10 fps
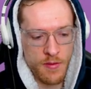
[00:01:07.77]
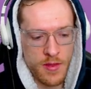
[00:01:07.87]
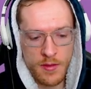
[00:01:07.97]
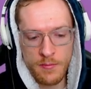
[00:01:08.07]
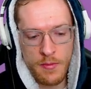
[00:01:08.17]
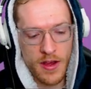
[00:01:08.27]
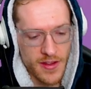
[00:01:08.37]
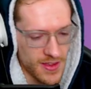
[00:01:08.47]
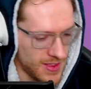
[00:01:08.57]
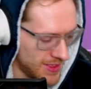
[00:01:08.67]

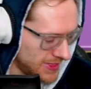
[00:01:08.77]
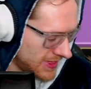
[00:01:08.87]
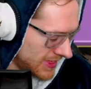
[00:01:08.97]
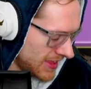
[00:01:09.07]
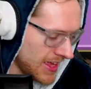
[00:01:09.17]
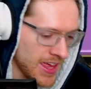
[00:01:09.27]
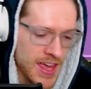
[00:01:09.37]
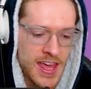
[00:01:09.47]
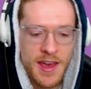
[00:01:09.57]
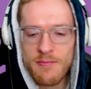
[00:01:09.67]

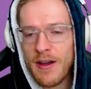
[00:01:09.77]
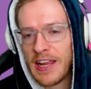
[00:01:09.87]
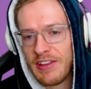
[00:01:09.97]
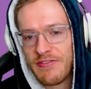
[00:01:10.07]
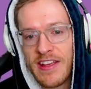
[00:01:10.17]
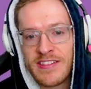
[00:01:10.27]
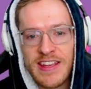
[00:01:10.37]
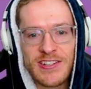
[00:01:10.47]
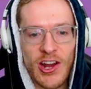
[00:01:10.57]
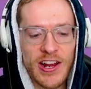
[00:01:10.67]
Monkey Fist
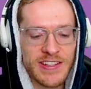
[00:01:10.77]
is not going to